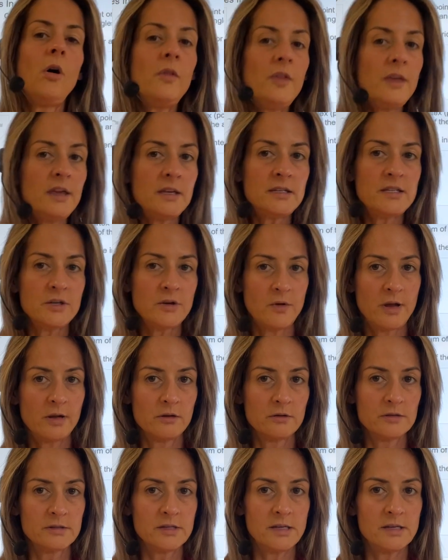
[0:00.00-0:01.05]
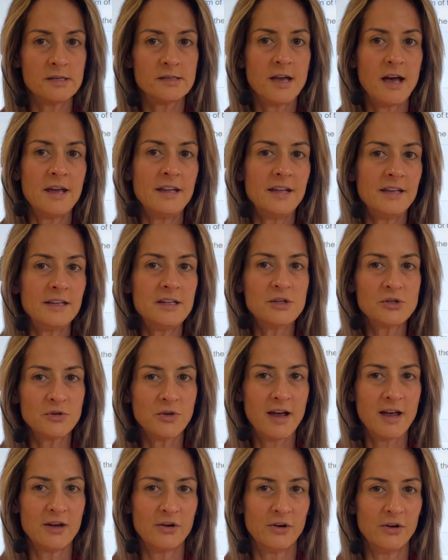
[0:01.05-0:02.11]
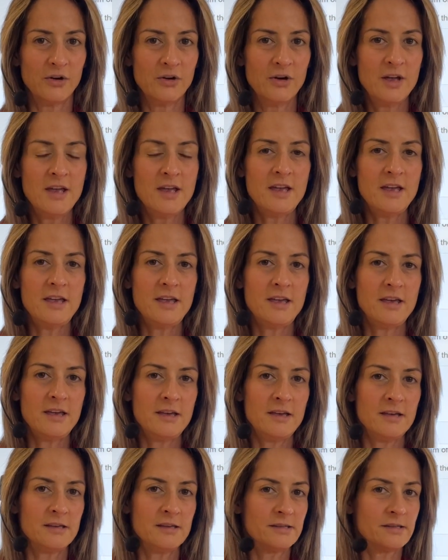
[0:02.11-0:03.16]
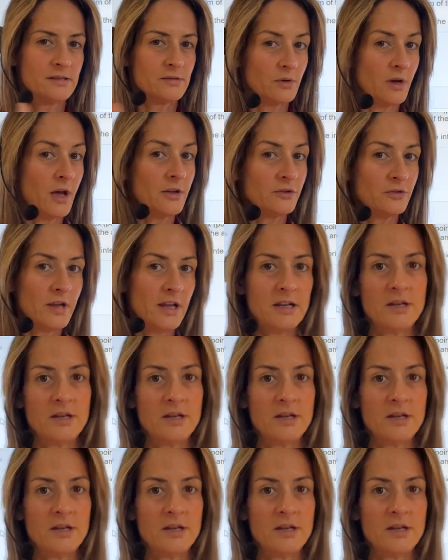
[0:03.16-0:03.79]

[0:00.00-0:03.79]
the interior angles inside any triangle is 180